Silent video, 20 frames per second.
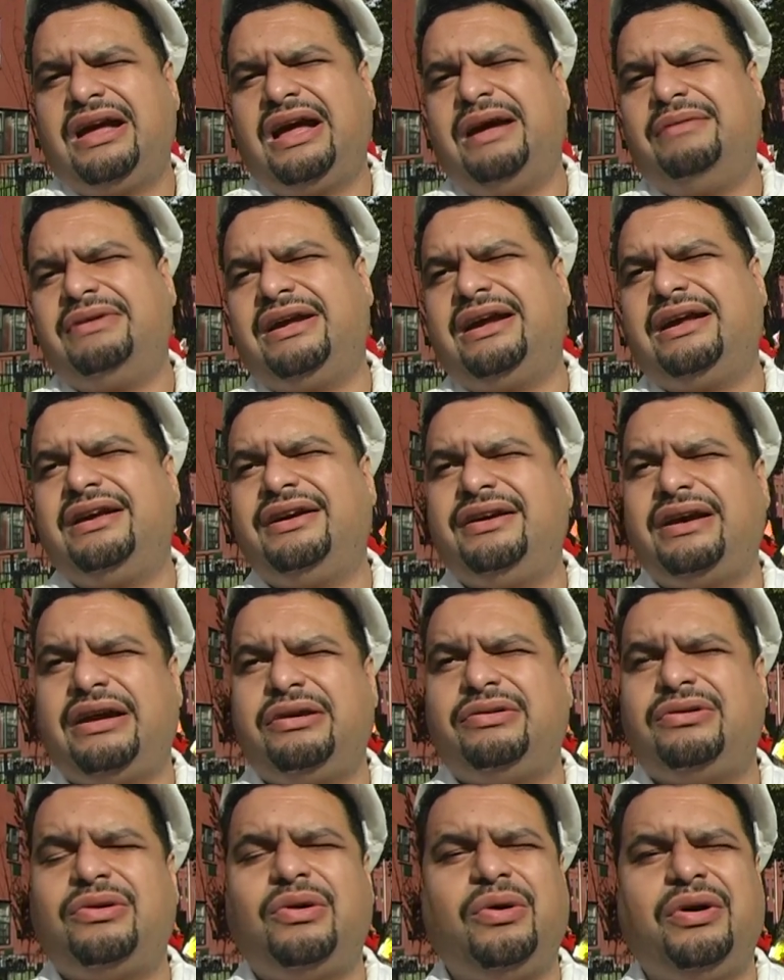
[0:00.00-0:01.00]
I'm not here. I
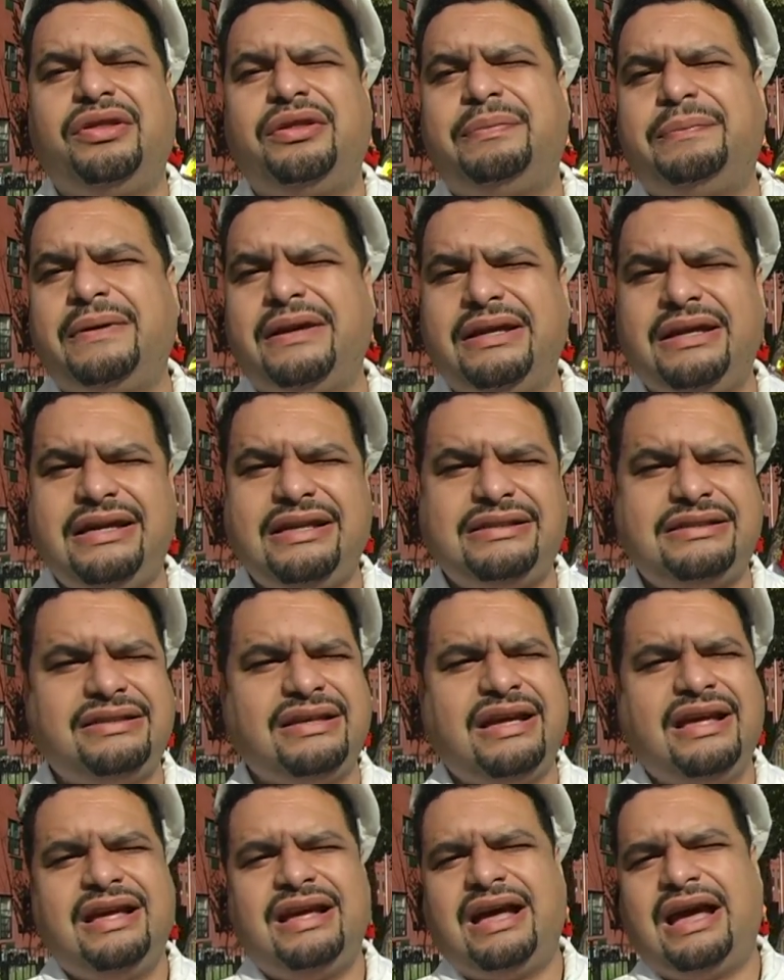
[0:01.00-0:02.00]
don't call the police.
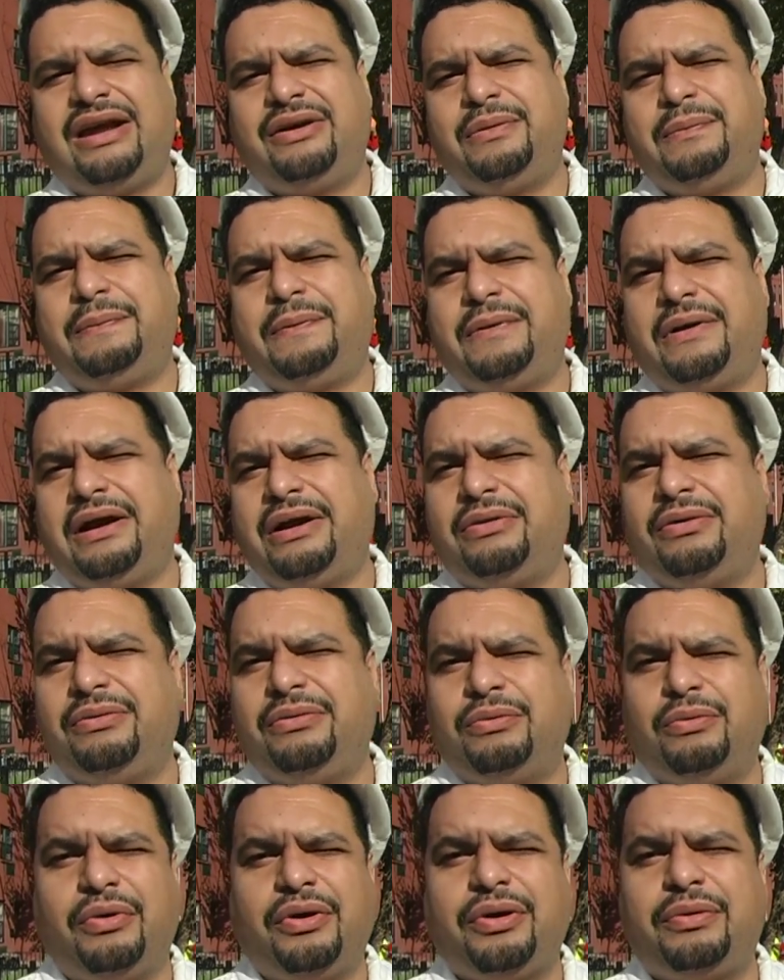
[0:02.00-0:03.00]
I
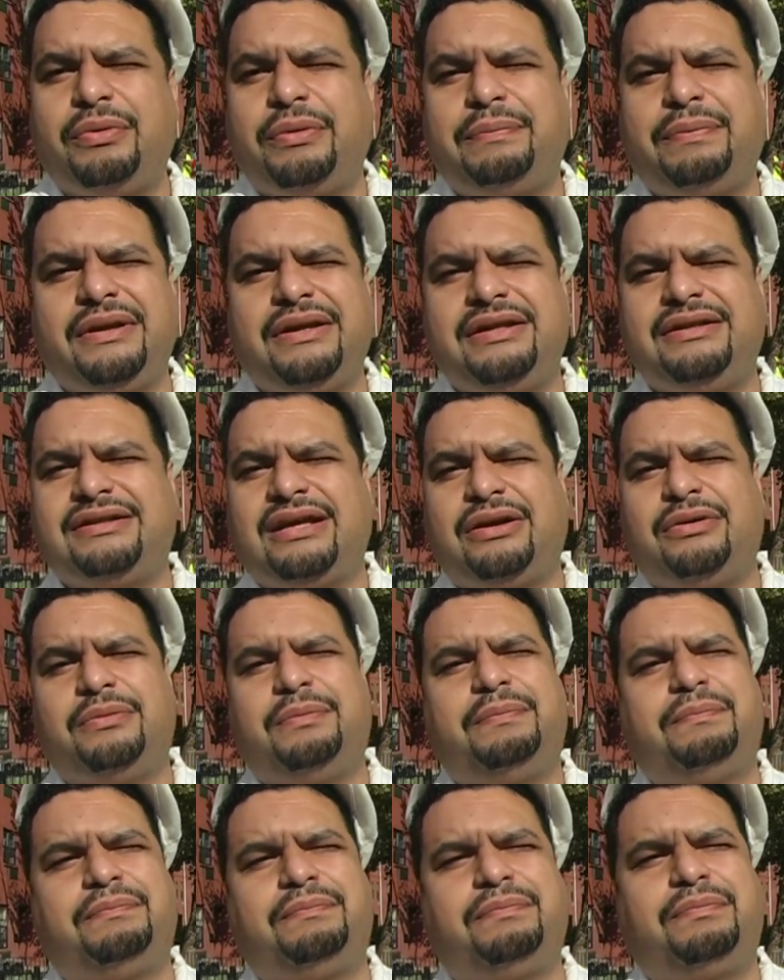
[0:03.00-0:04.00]
don't work with police. I
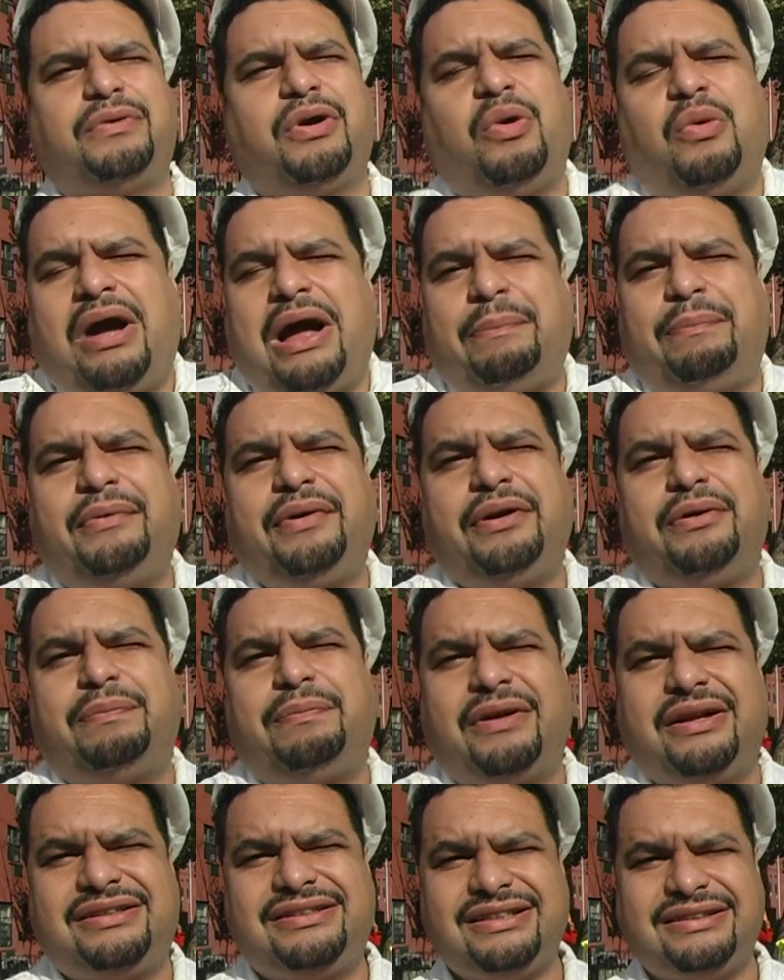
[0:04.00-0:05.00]
don't cooperate or
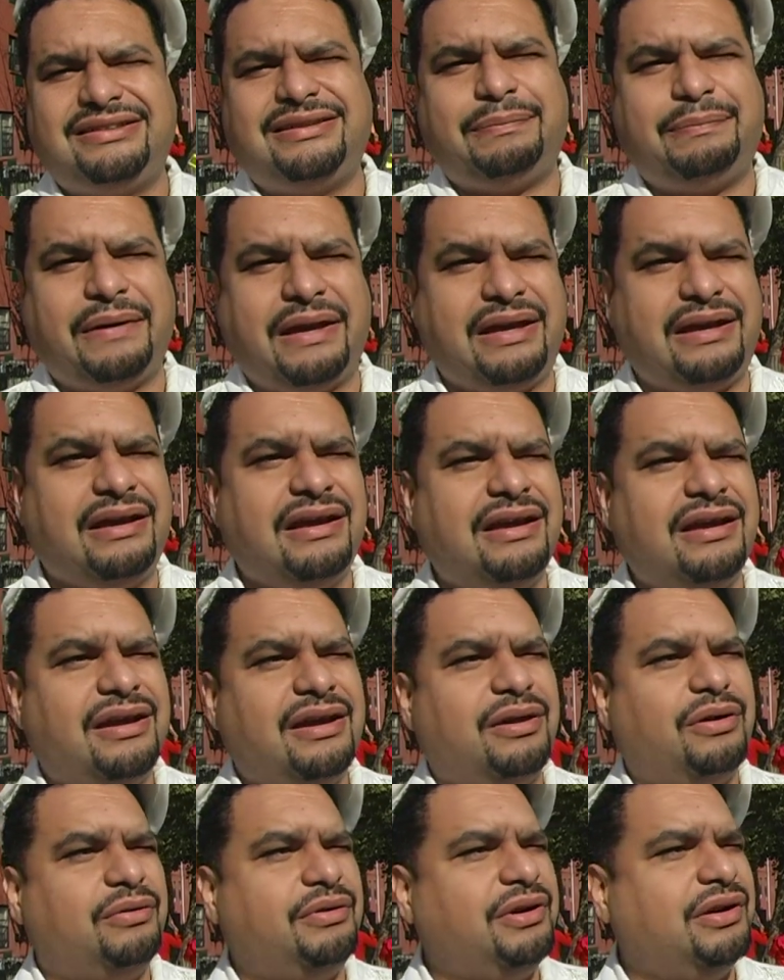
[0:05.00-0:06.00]
participate.
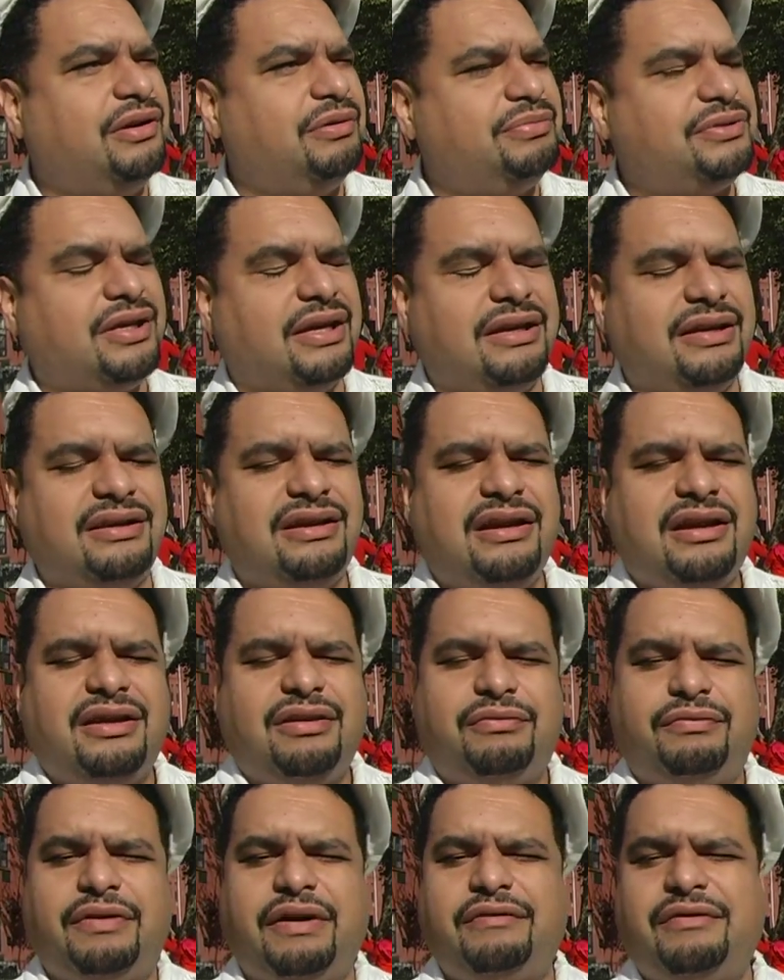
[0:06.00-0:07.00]
You know what I'm saying?
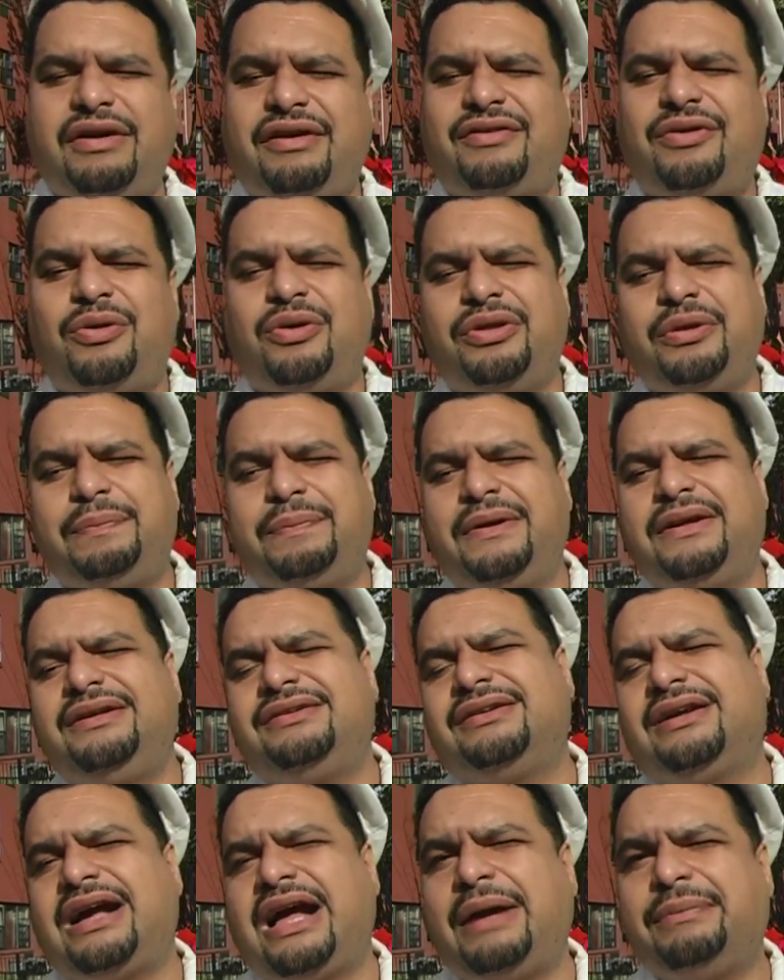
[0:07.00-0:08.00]
Remember, I call the
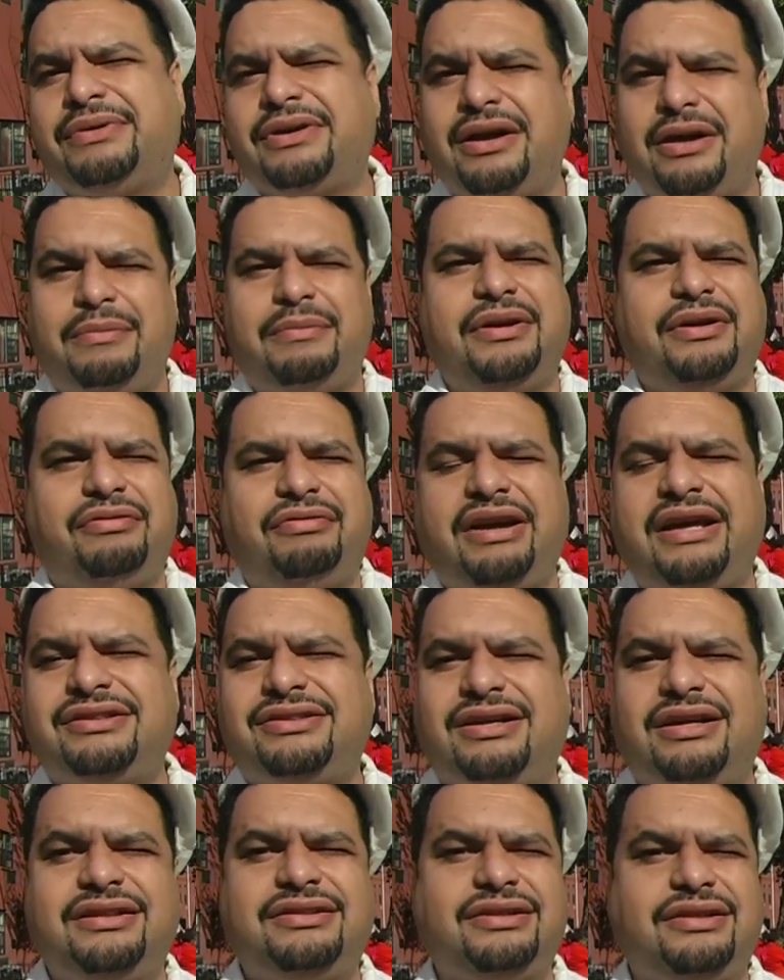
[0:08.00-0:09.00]
police, the cops come and
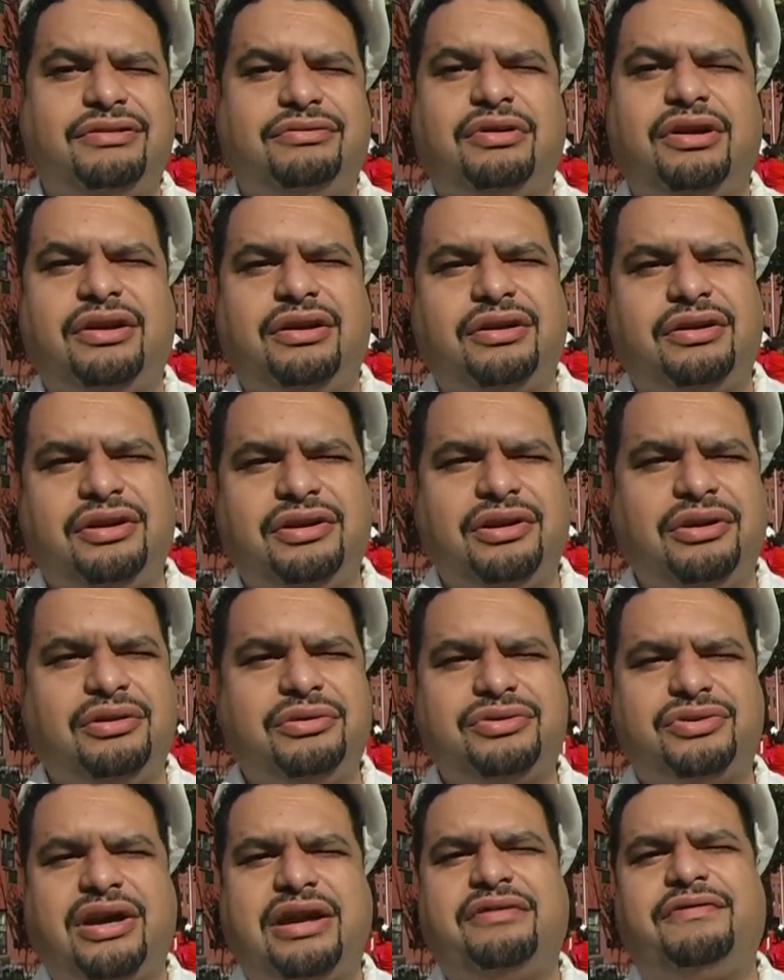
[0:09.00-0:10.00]
arrest us and you
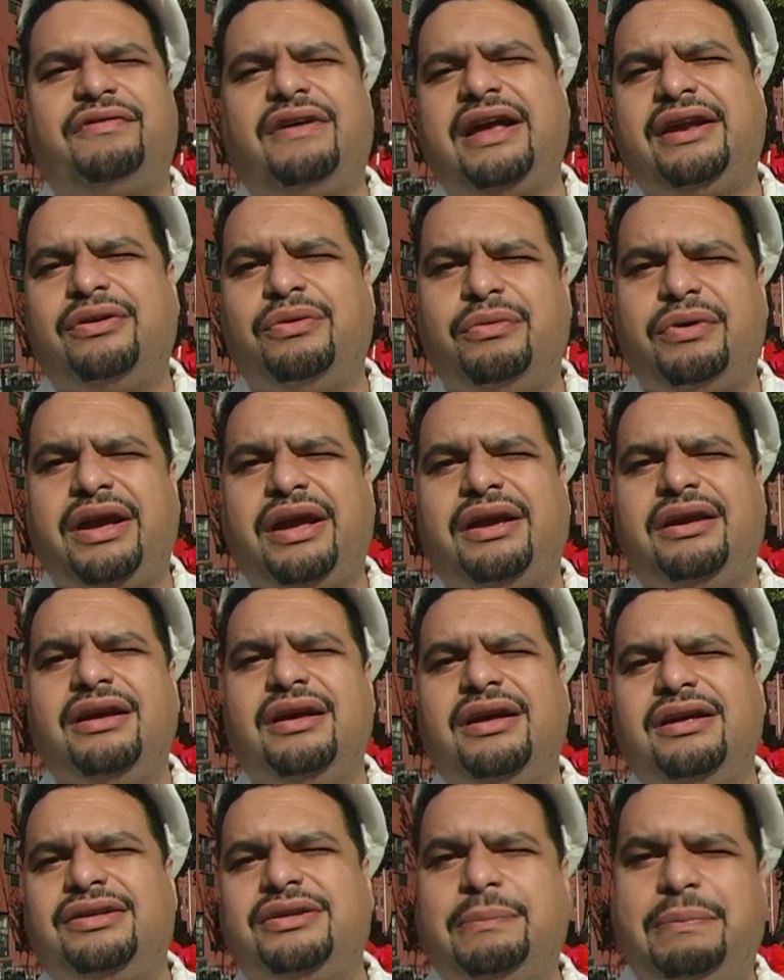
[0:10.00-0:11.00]
know, try to find a way
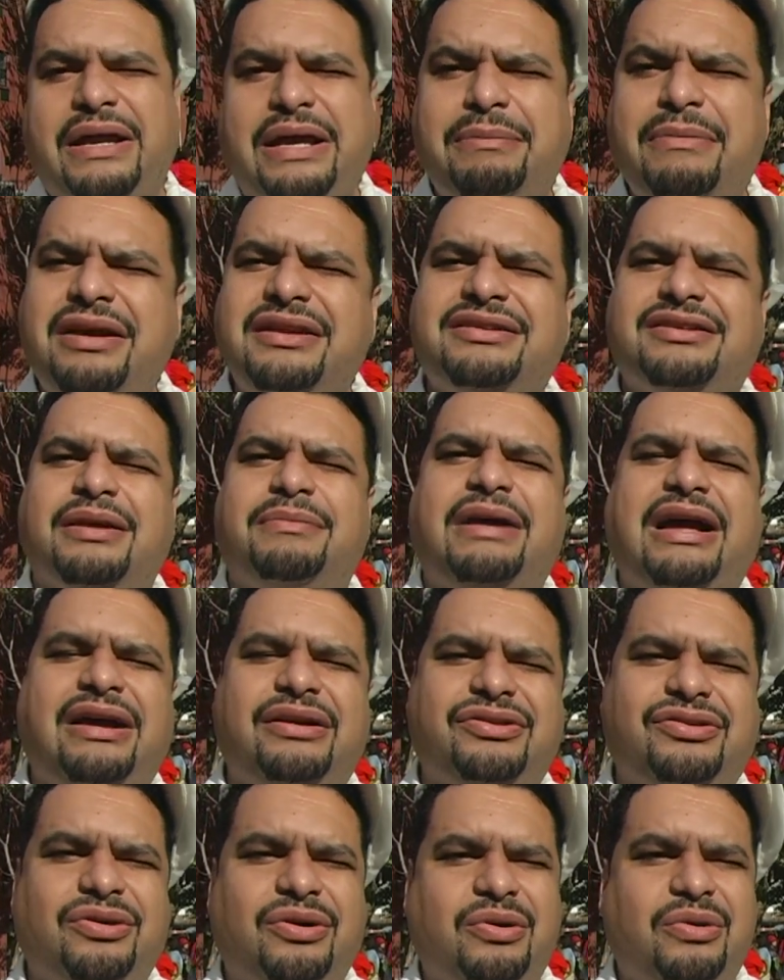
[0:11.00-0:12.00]
to blame us
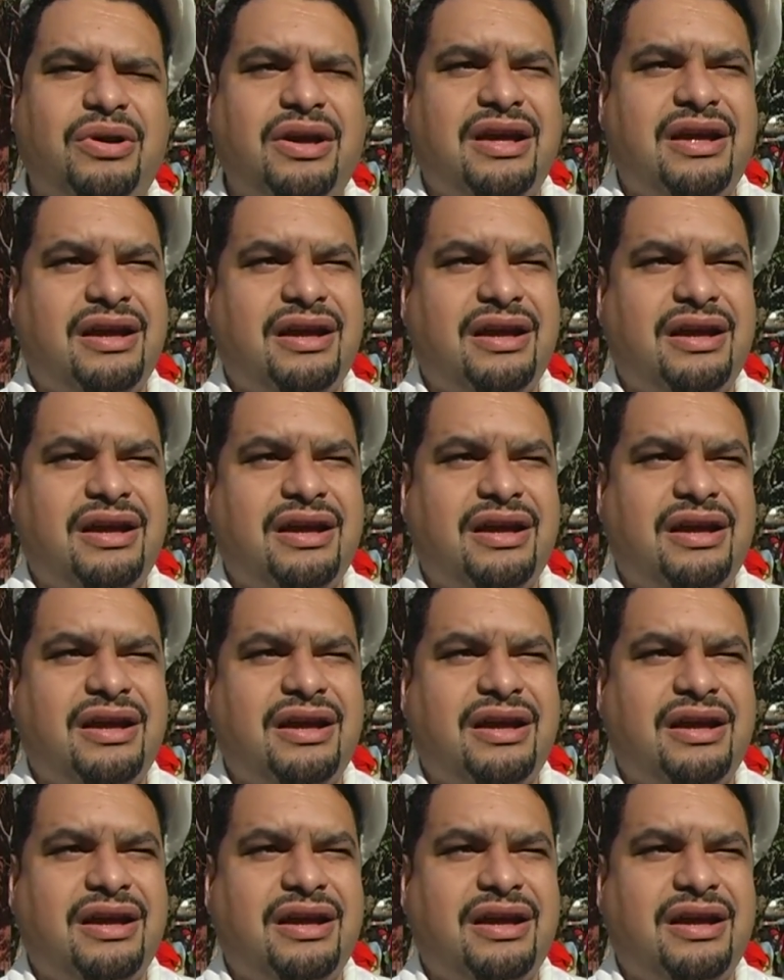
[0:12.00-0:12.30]
somehow. So